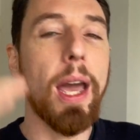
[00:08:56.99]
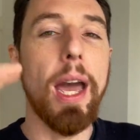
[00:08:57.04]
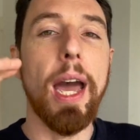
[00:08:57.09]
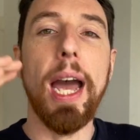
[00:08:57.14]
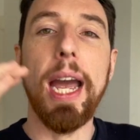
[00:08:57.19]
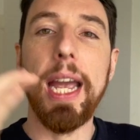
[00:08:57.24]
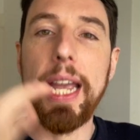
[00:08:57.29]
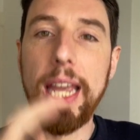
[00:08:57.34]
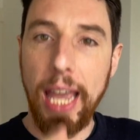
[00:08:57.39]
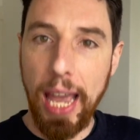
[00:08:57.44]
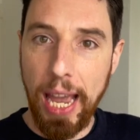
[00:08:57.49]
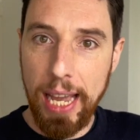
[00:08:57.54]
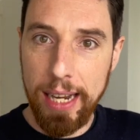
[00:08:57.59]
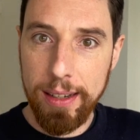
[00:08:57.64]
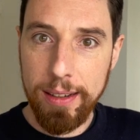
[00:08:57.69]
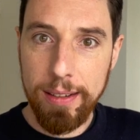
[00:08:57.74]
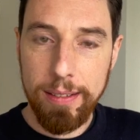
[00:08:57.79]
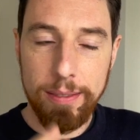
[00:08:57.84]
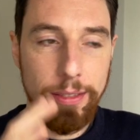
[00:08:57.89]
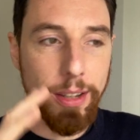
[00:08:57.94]

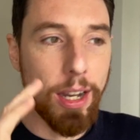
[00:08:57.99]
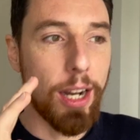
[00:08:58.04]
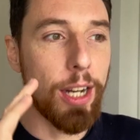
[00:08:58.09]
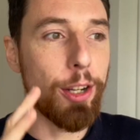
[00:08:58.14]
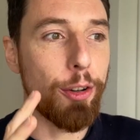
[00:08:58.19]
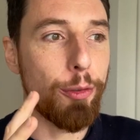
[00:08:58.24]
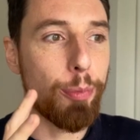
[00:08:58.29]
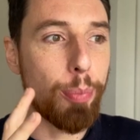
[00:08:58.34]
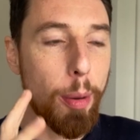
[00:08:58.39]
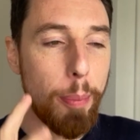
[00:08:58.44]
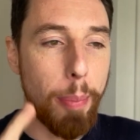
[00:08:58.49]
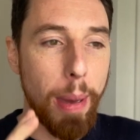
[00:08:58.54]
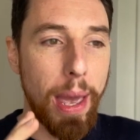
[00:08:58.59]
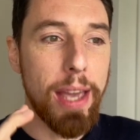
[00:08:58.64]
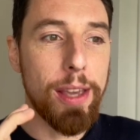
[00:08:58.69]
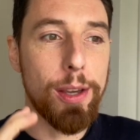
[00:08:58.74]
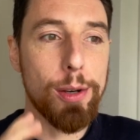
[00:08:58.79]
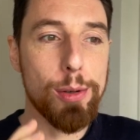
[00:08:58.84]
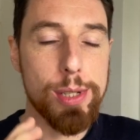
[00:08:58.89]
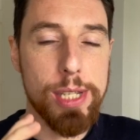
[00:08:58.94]
again, kind of prepare
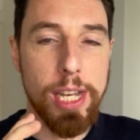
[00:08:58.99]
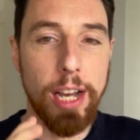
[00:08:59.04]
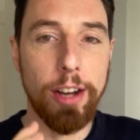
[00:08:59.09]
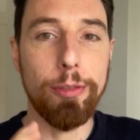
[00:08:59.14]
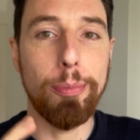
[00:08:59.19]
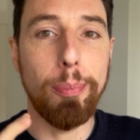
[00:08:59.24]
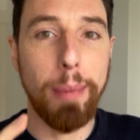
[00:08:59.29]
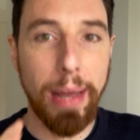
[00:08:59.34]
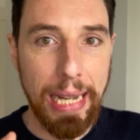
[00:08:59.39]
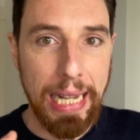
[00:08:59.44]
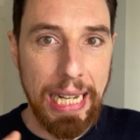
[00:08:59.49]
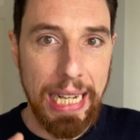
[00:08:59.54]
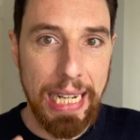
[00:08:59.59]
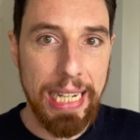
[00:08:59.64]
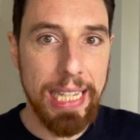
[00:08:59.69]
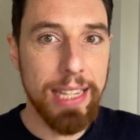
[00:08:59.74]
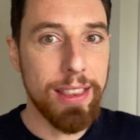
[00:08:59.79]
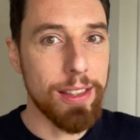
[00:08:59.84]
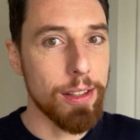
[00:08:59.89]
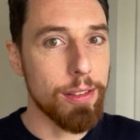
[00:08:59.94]
yourself
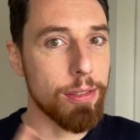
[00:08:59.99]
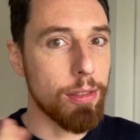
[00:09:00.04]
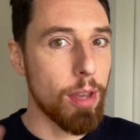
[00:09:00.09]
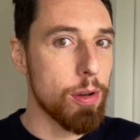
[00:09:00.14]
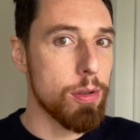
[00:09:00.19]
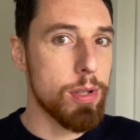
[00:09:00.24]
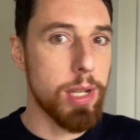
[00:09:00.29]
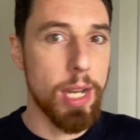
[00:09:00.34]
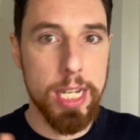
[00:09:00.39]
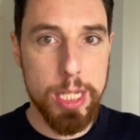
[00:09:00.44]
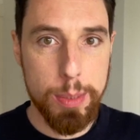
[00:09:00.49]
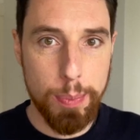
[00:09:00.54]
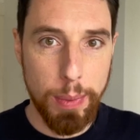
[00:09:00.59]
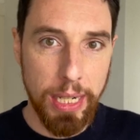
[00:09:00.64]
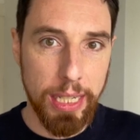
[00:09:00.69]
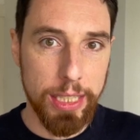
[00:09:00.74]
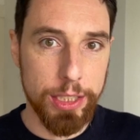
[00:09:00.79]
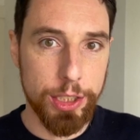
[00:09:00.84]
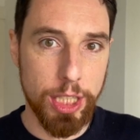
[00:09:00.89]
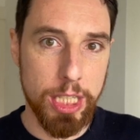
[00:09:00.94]
mentally that those last
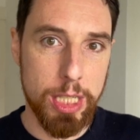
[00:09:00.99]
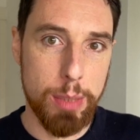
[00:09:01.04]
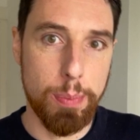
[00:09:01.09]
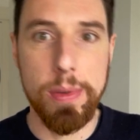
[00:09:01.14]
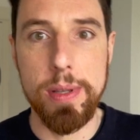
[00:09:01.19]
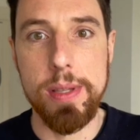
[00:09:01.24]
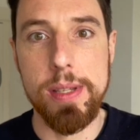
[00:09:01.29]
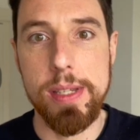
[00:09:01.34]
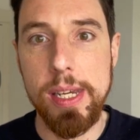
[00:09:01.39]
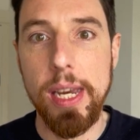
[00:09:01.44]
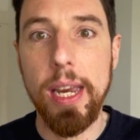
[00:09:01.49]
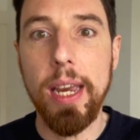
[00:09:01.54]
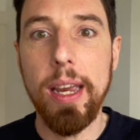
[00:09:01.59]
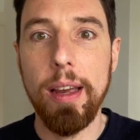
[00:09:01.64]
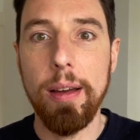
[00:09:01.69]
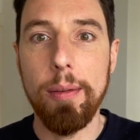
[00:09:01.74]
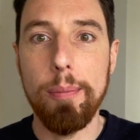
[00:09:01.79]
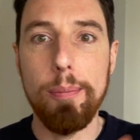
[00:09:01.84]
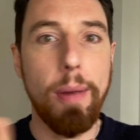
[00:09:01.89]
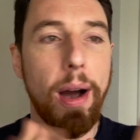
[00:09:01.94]
minute adjustments
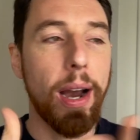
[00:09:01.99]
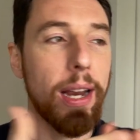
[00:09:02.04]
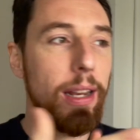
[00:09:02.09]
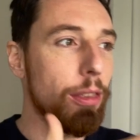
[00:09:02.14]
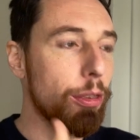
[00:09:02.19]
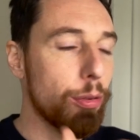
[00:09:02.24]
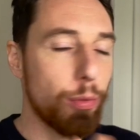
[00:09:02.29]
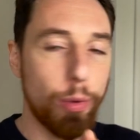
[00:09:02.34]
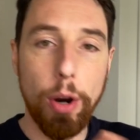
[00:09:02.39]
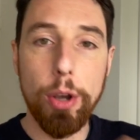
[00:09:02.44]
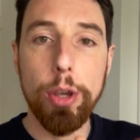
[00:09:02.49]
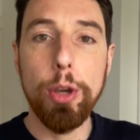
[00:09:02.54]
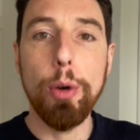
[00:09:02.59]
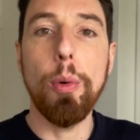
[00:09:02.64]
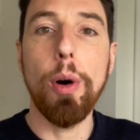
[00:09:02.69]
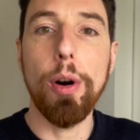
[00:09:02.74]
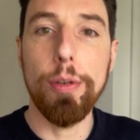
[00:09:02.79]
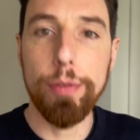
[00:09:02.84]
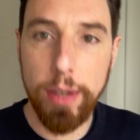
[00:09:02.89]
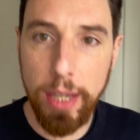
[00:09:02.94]
might throw
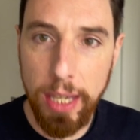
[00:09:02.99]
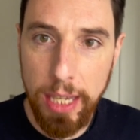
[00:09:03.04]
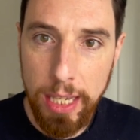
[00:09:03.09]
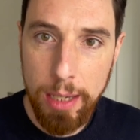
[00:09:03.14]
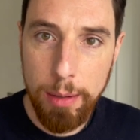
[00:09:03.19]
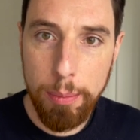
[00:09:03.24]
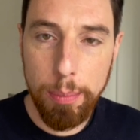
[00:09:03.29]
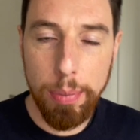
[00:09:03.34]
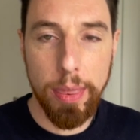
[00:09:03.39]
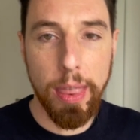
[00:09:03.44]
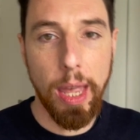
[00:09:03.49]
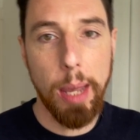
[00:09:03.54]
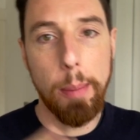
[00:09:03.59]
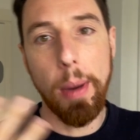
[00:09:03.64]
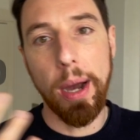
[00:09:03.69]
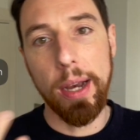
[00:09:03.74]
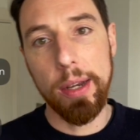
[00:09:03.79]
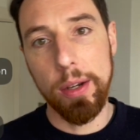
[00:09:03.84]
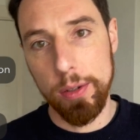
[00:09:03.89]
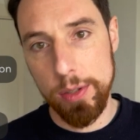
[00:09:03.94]
you off key, but they
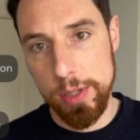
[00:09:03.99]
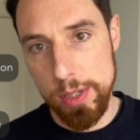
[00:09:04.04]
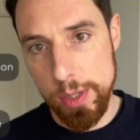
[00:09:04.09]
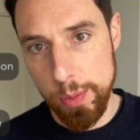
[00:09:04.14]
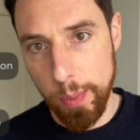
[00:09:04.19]
might not as